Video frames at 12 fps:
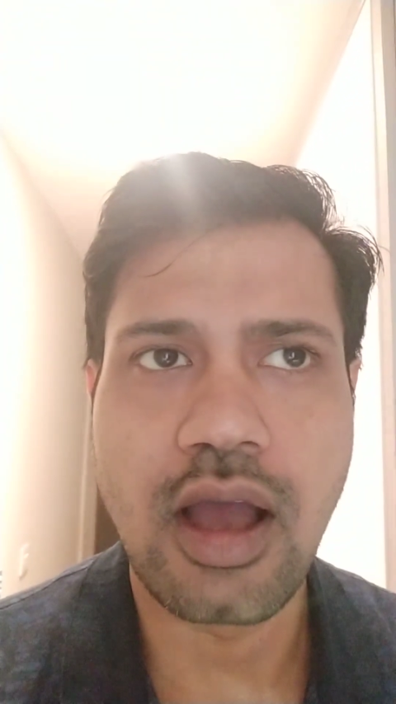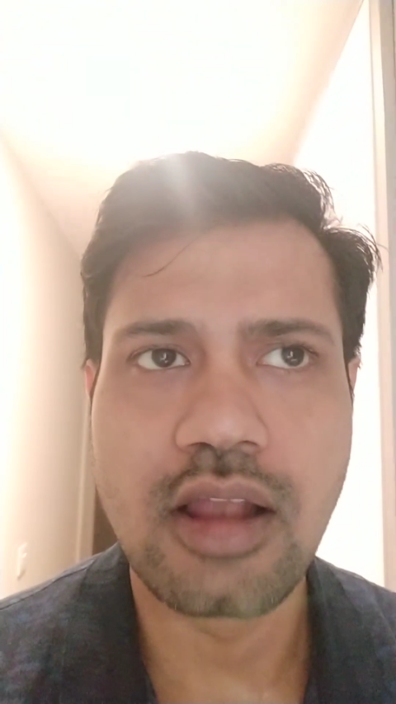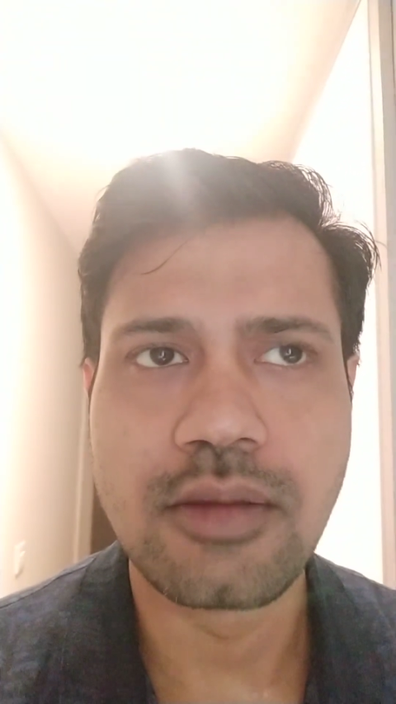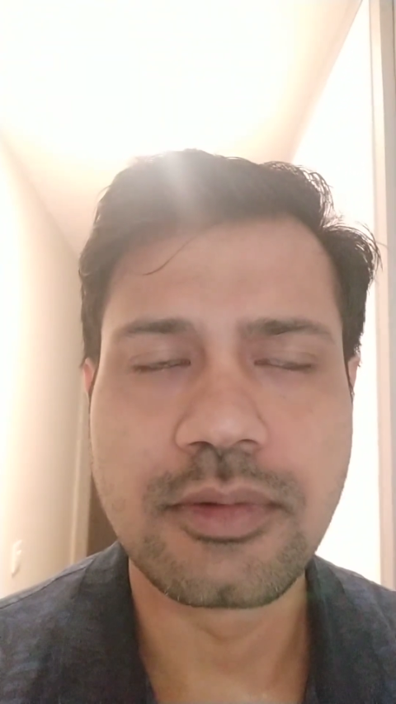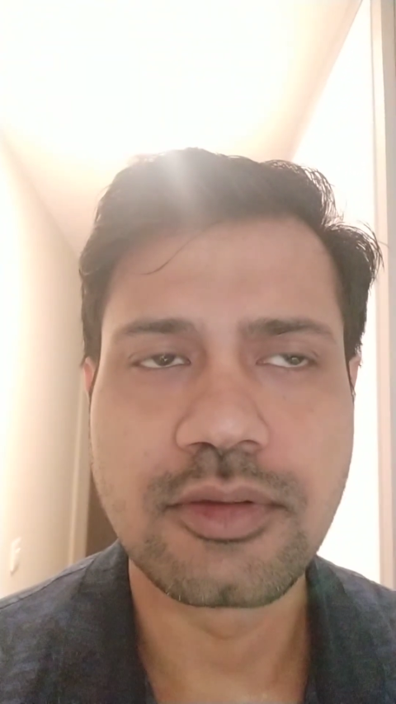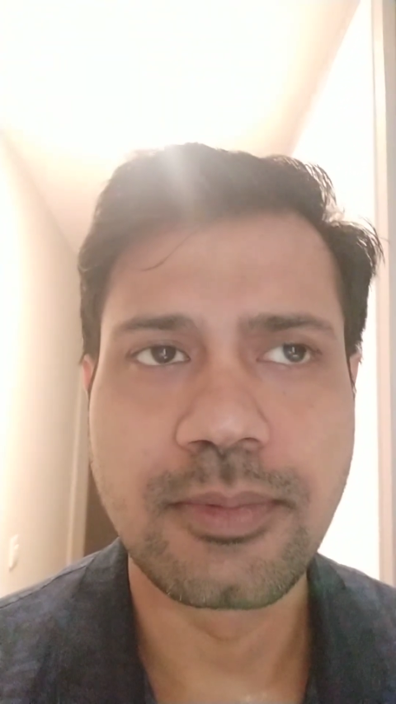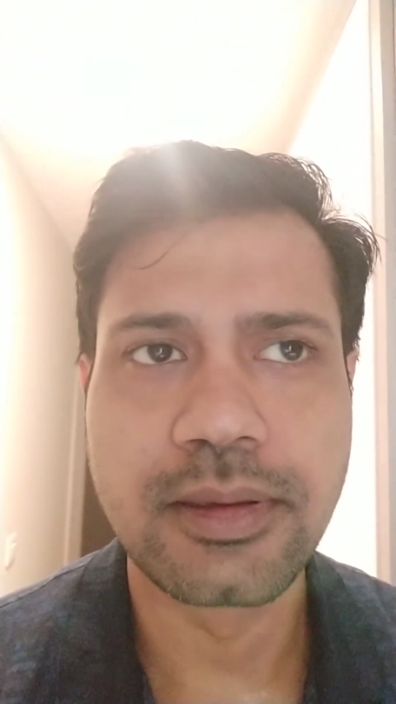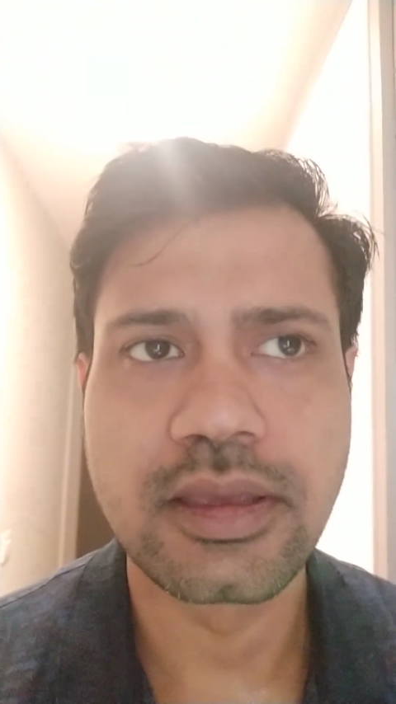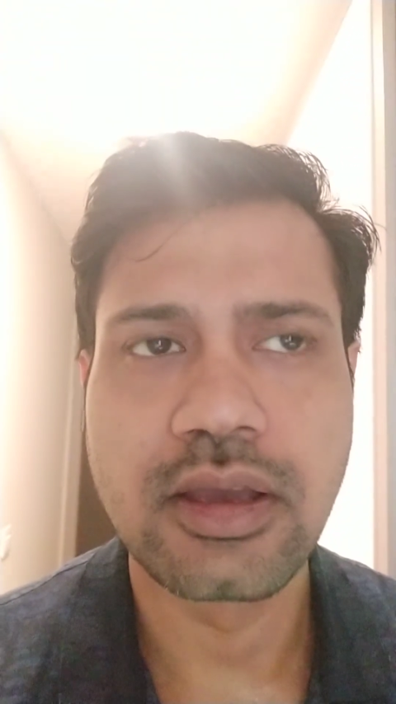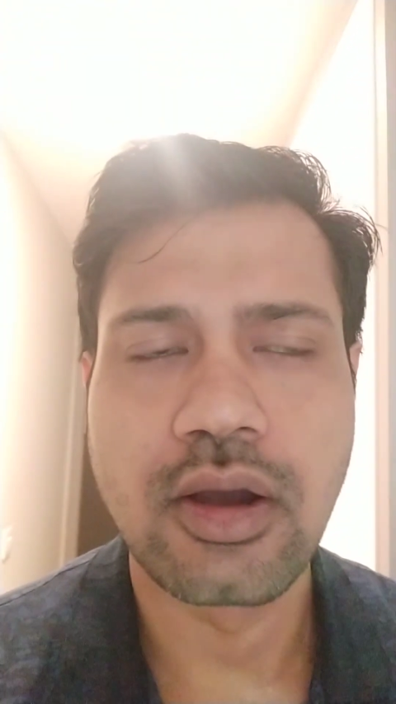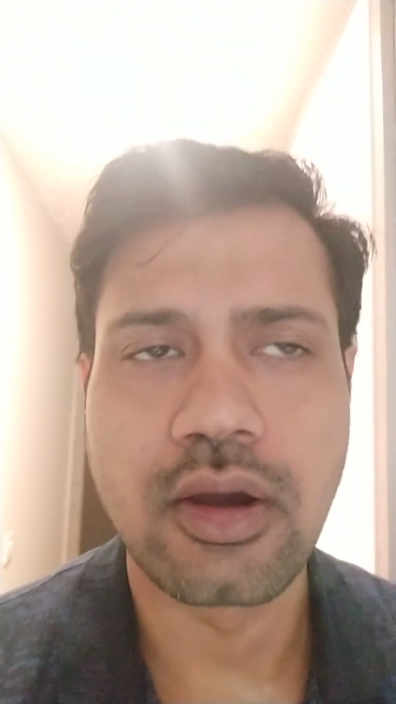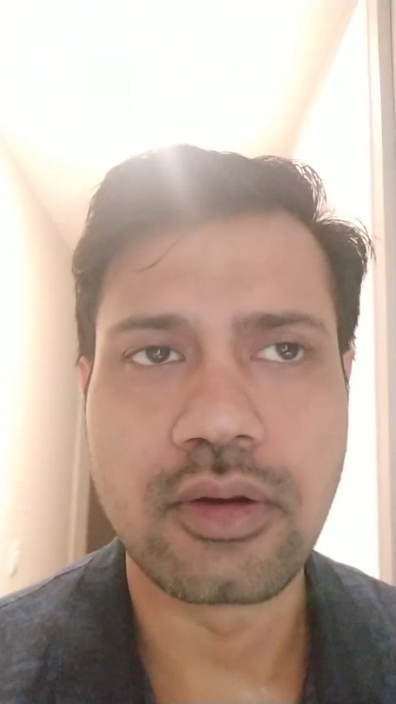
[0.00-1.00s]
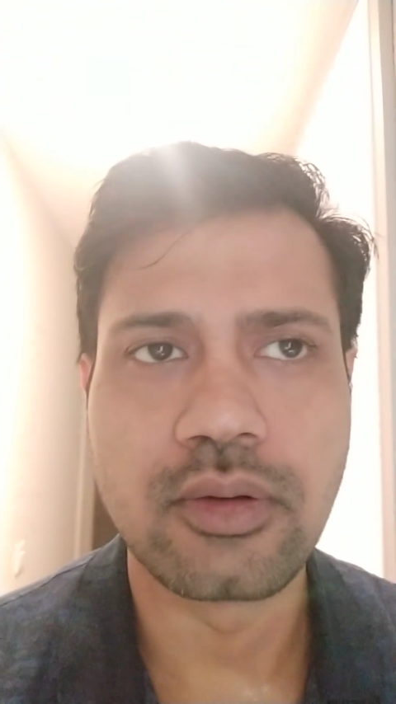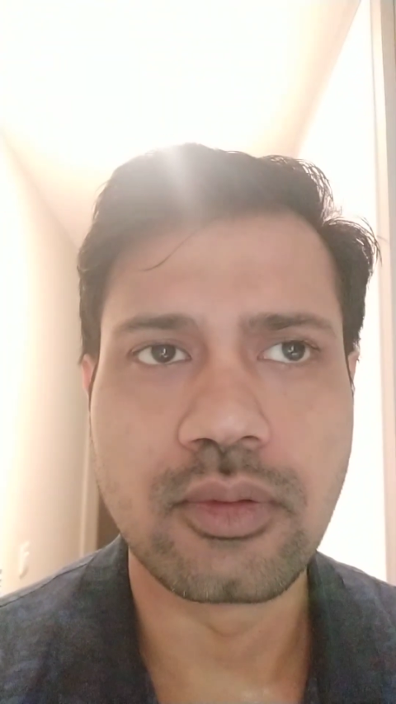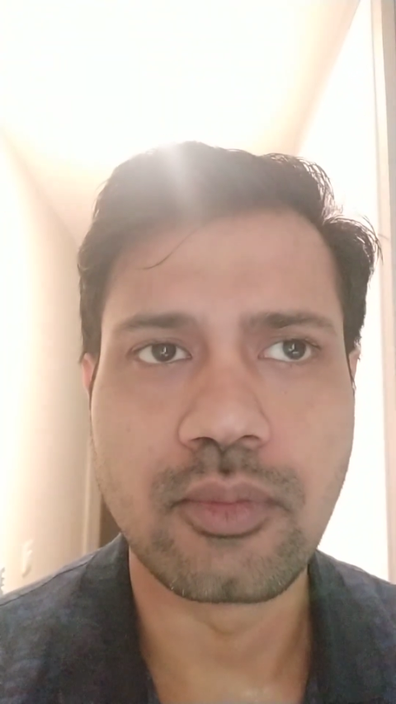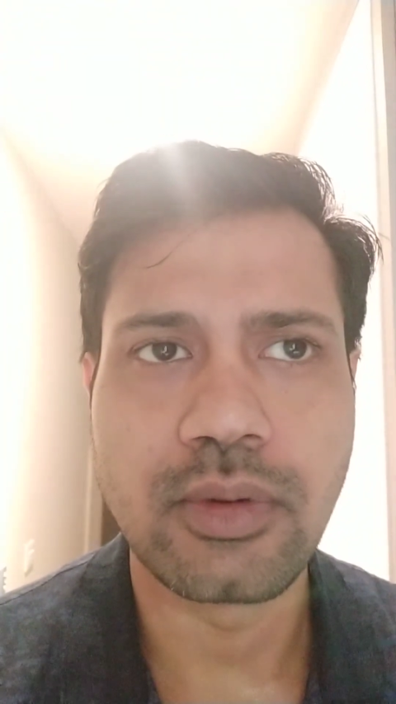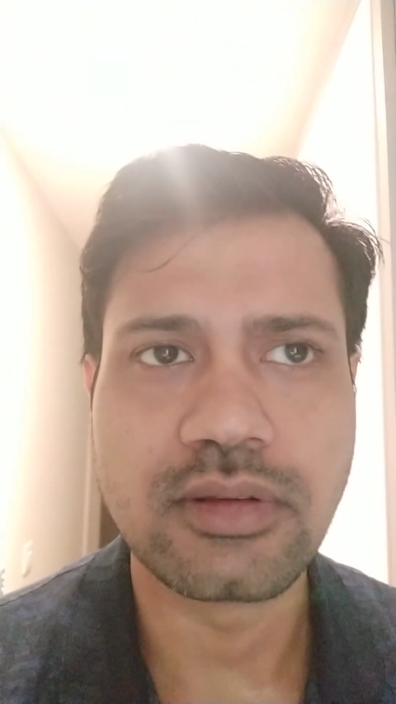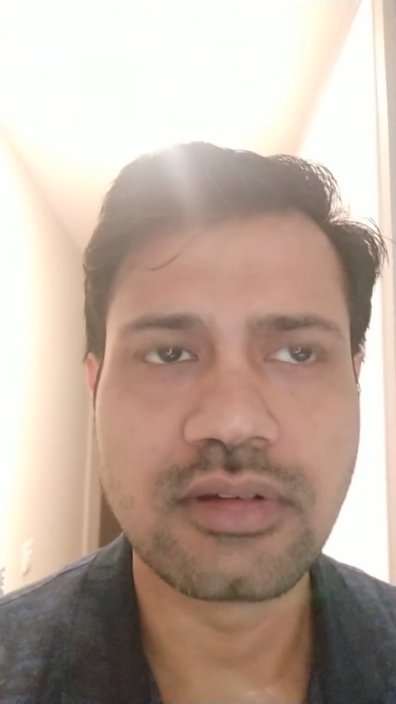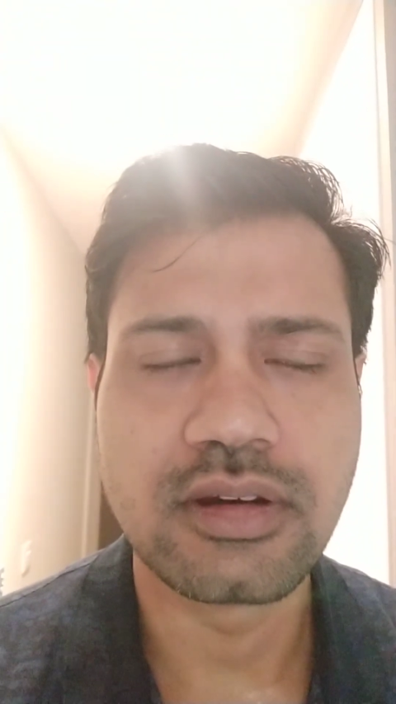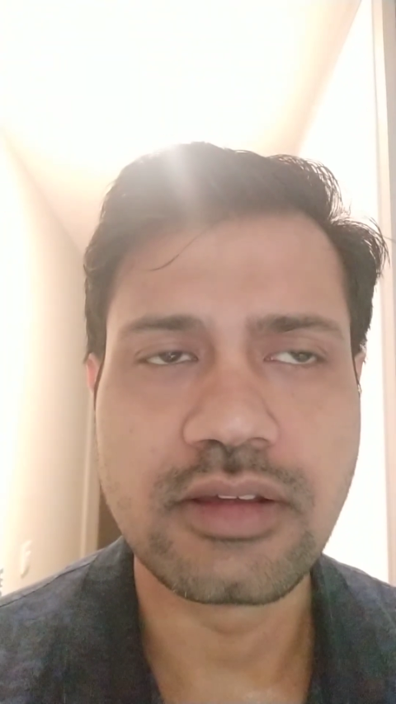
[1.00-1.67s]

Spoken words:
I'll be speaking on what's the